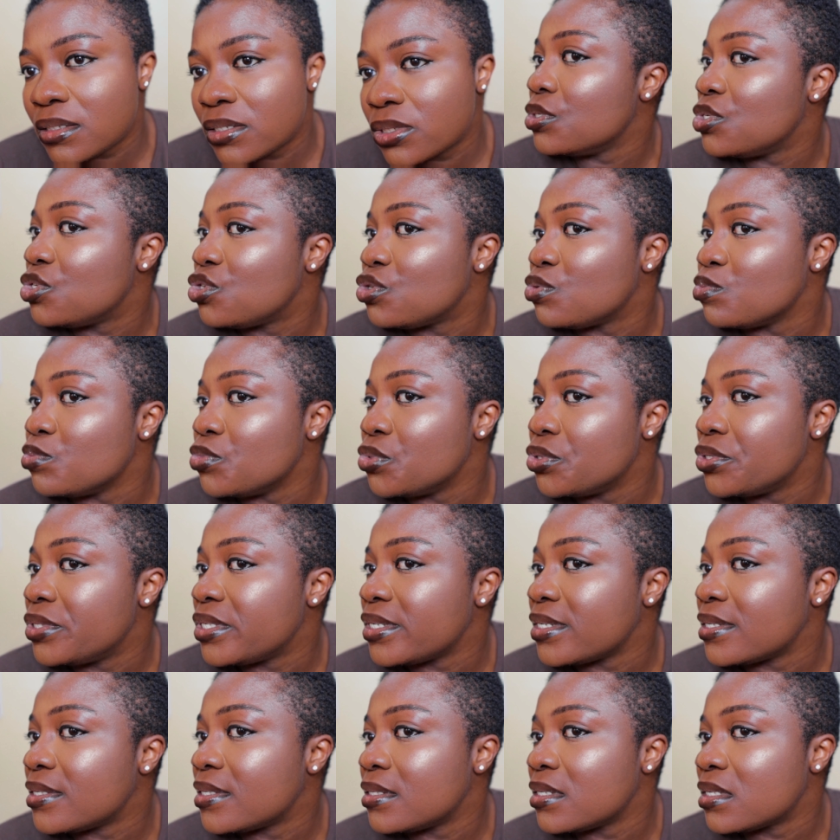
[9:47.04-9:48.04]

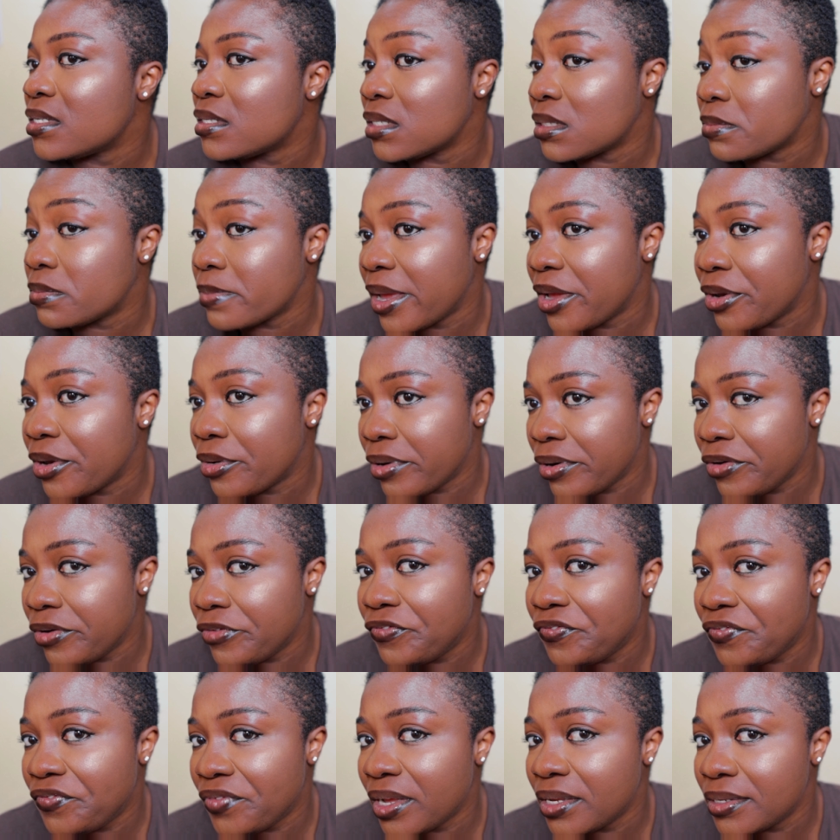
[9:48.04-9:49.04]
smooth it. This is my real
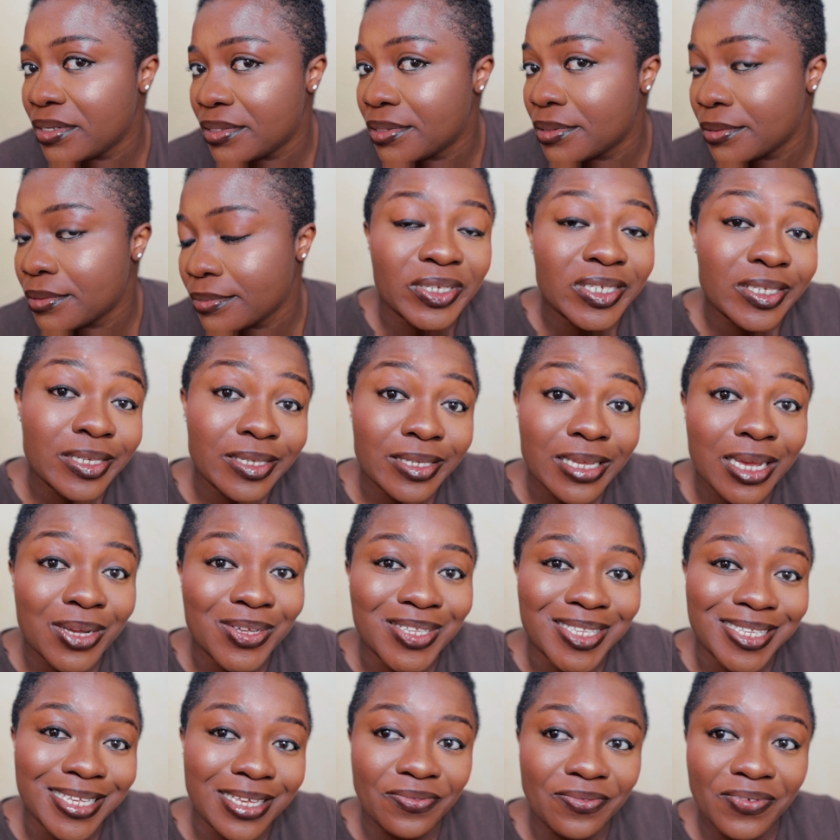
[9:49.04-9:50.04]
face. This is how
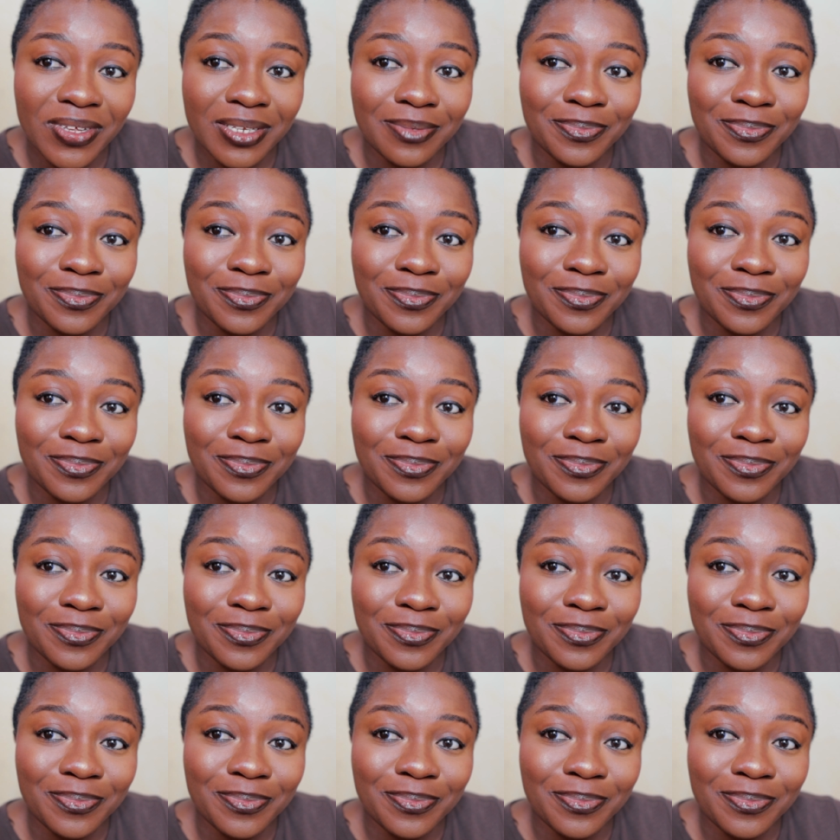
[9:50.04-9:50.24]
it's giving.